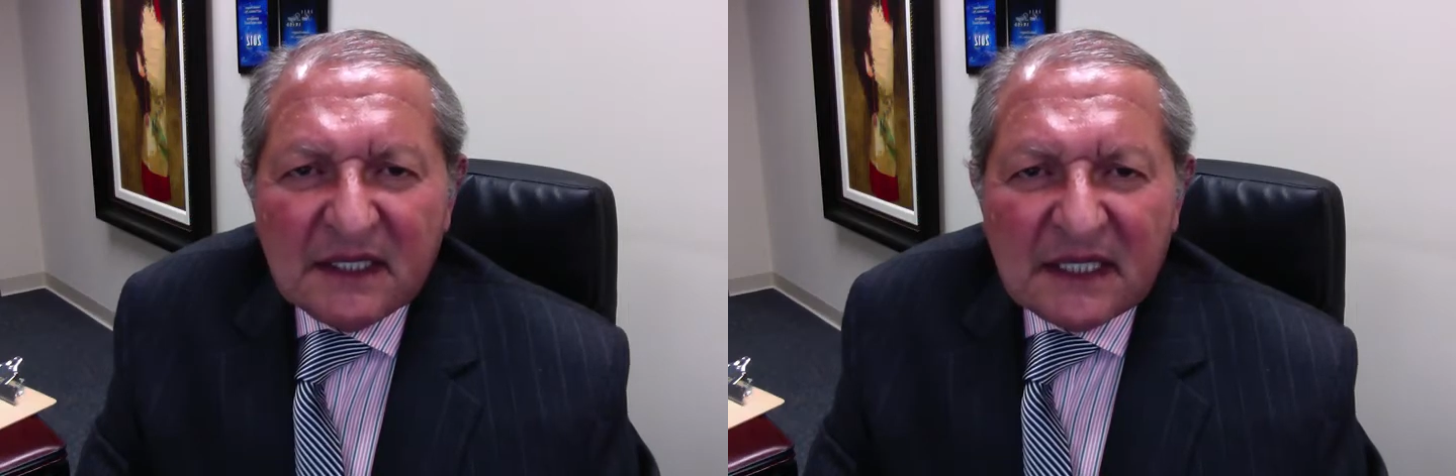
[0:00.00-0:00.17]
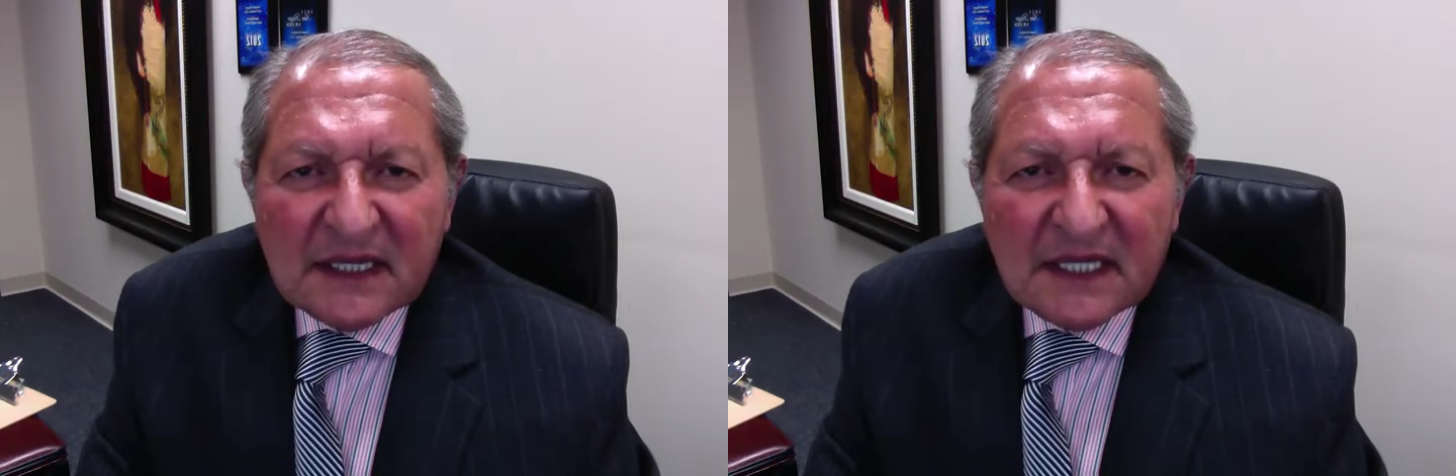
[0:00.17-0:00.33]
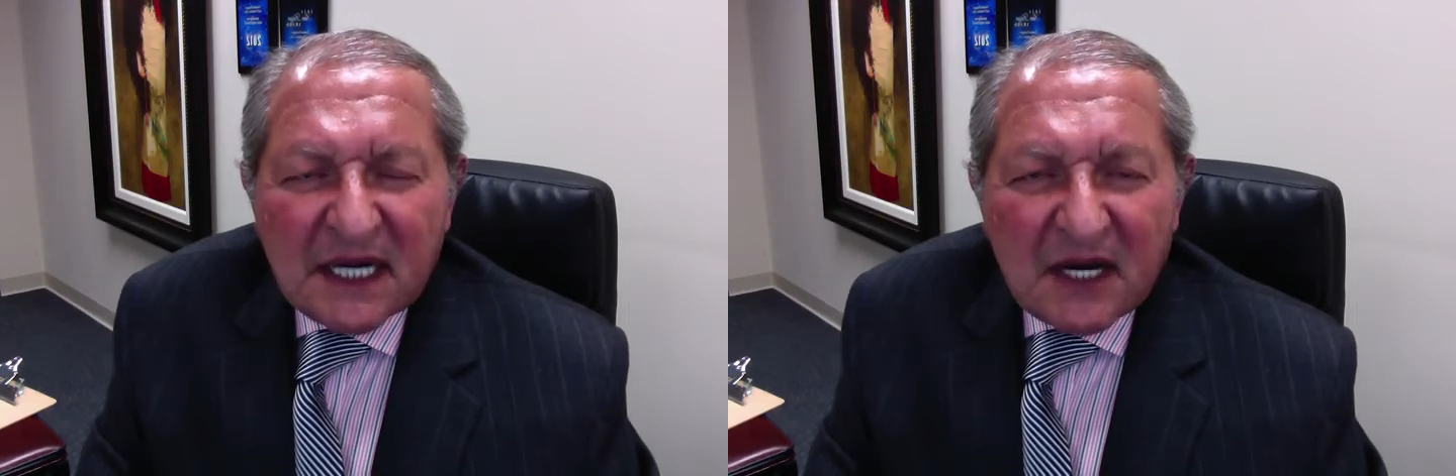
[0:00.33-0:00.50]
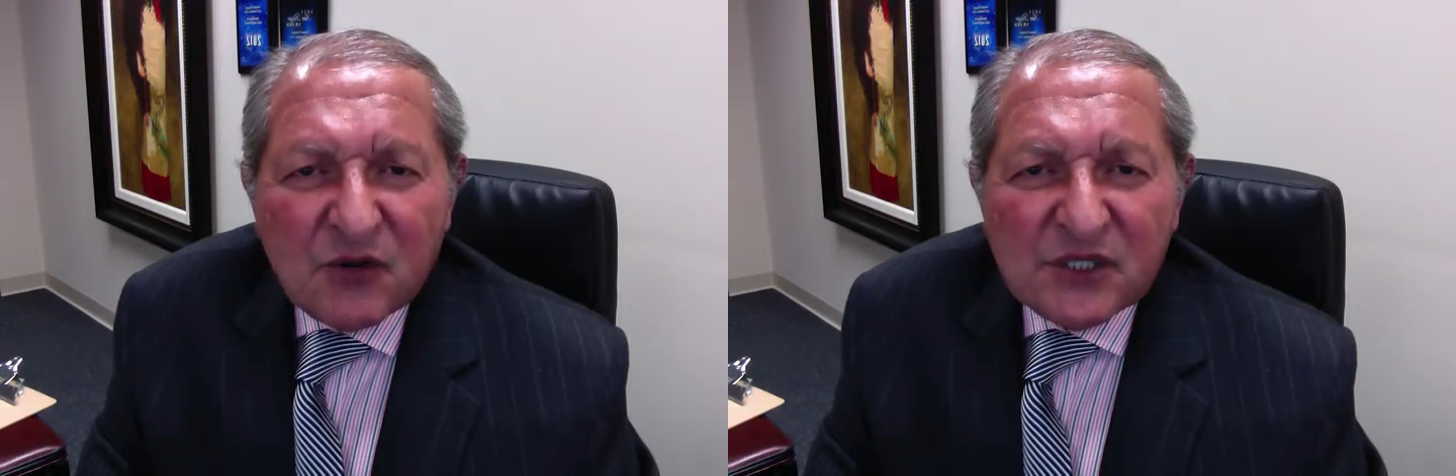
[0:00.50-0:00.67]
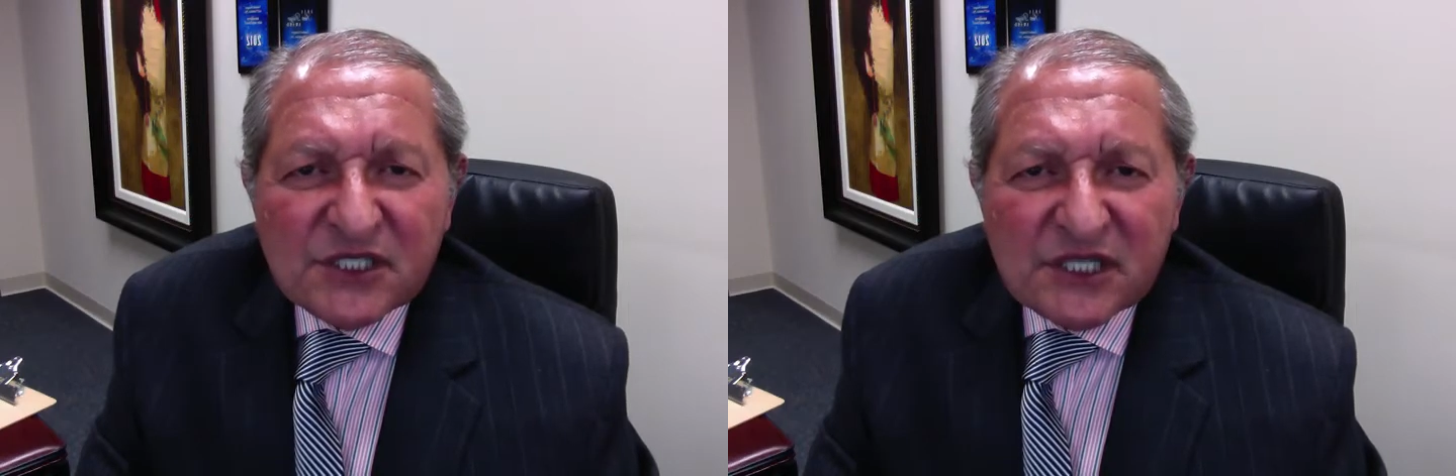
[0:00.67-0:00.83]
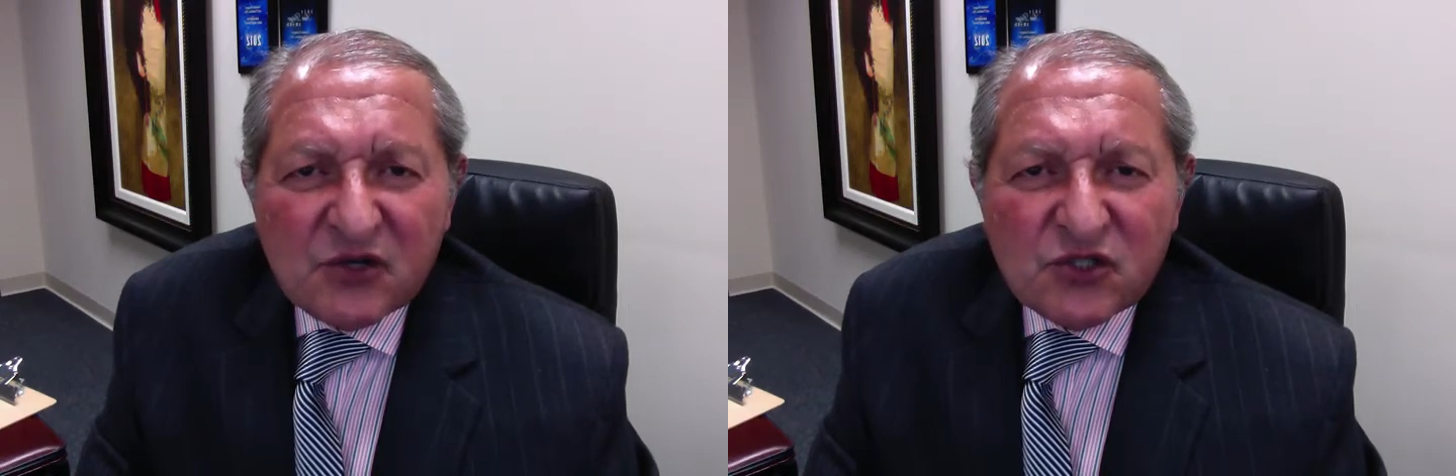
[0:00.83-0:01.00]
in the lower
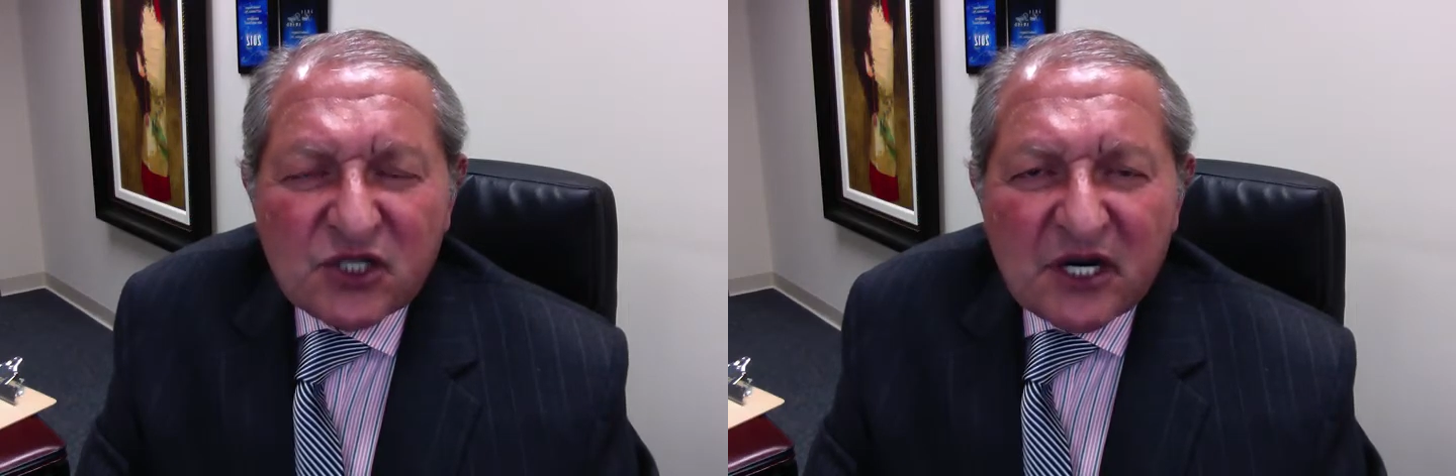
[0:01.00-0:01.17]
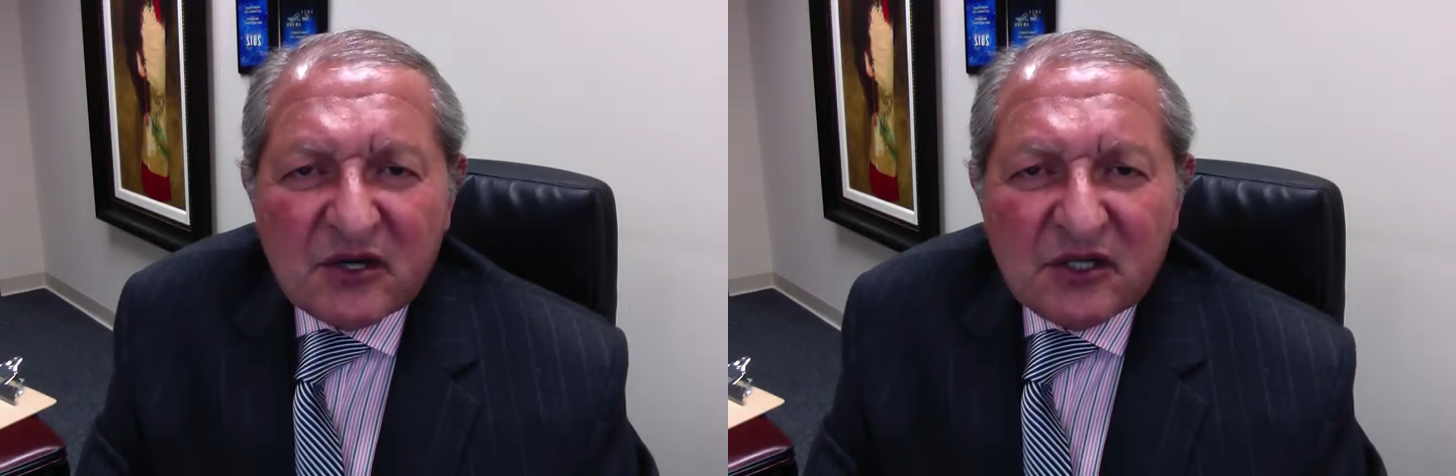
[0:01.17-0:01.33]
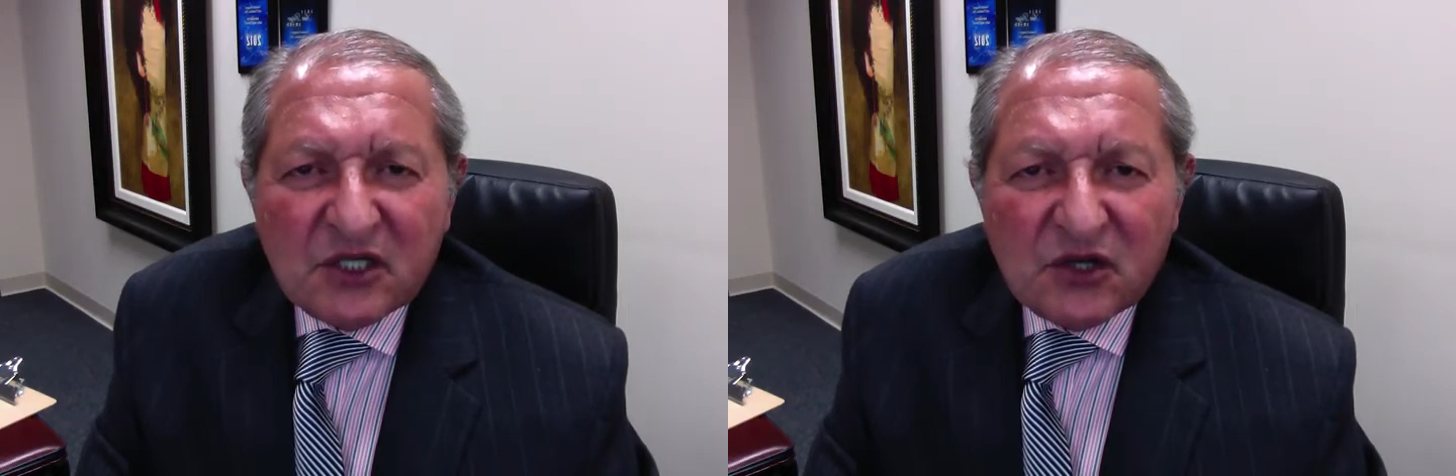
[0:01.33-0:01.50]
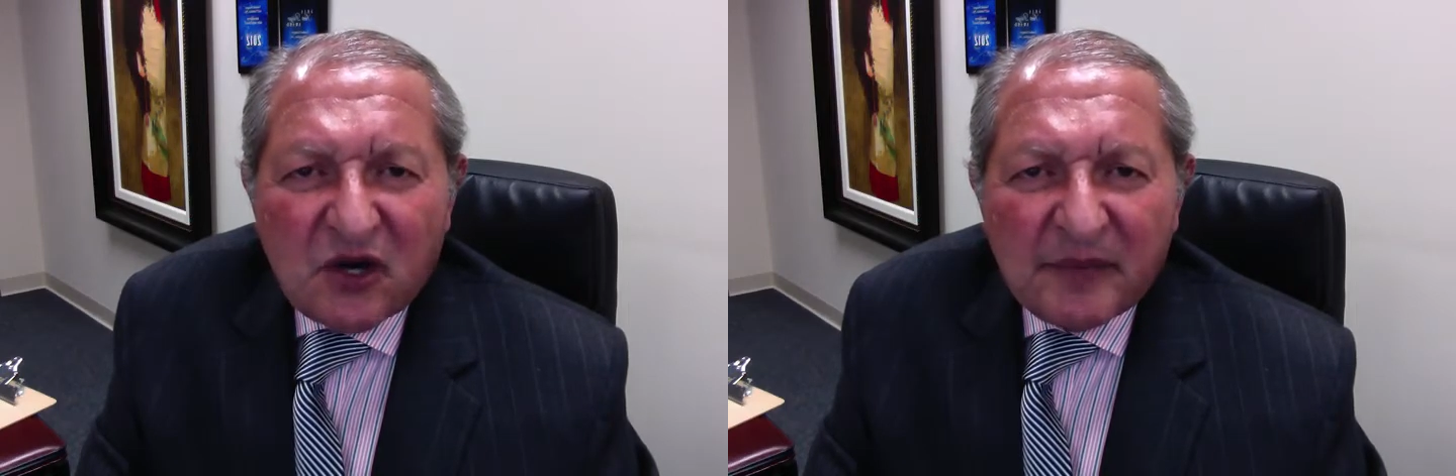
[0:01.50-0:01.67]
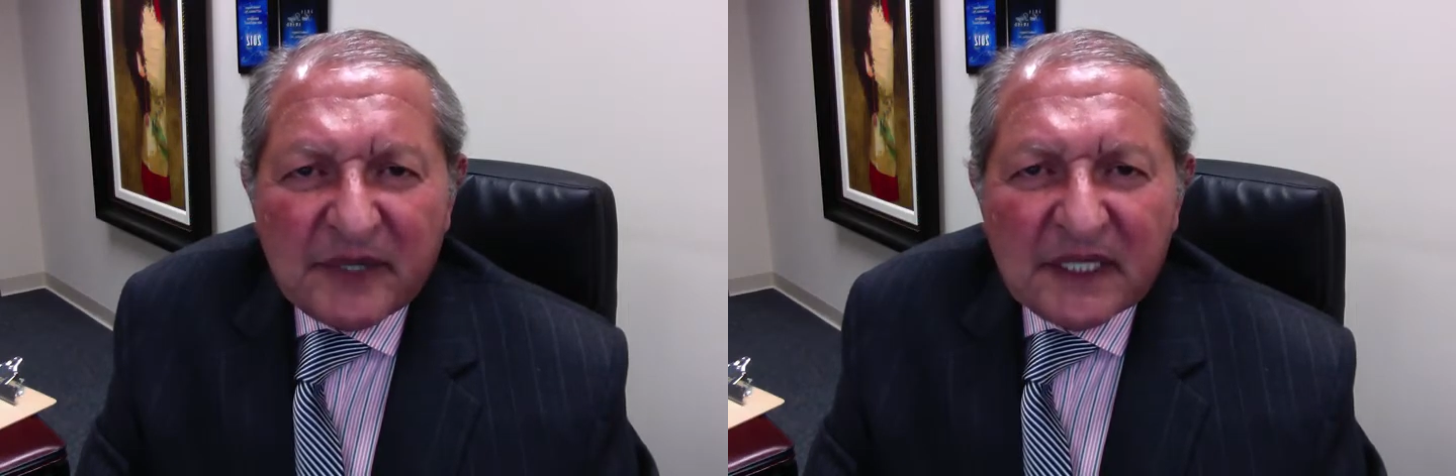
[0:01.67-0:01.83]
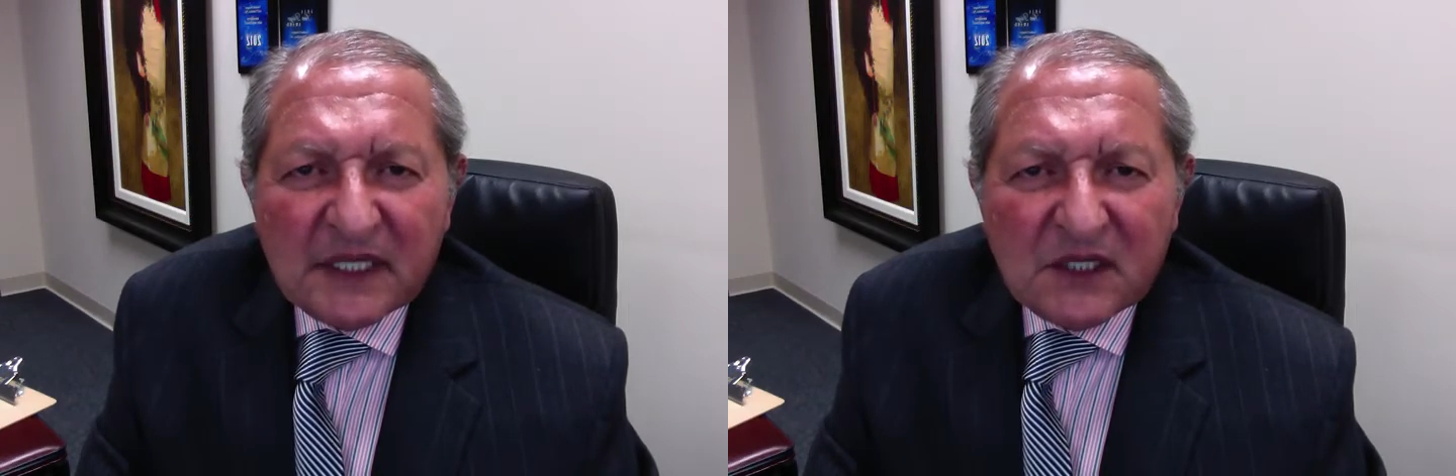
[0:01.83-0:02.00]

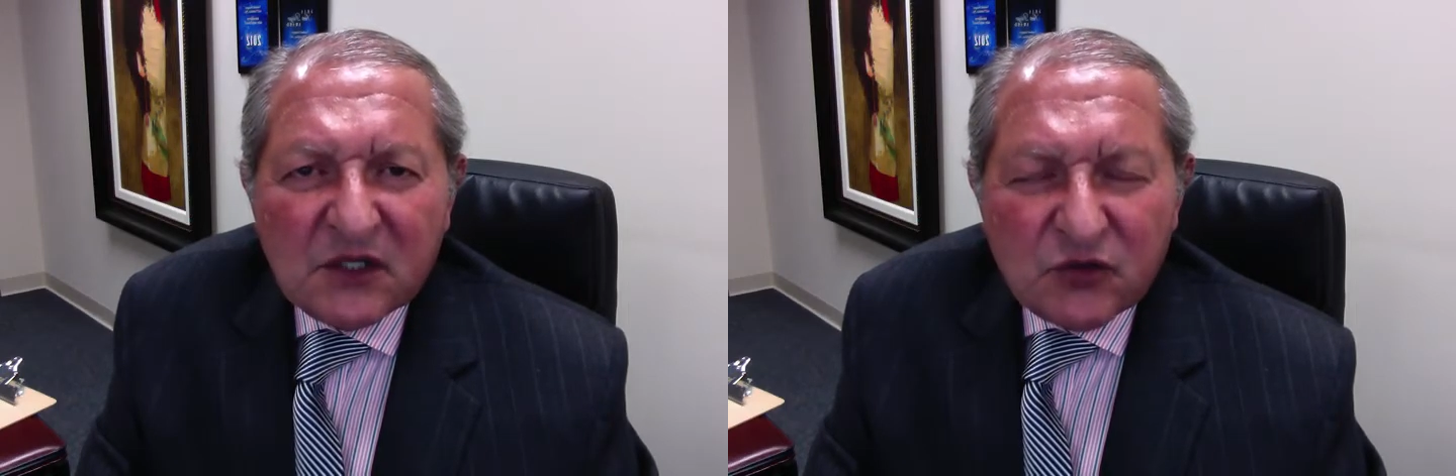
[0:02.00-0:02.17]
socioeconomic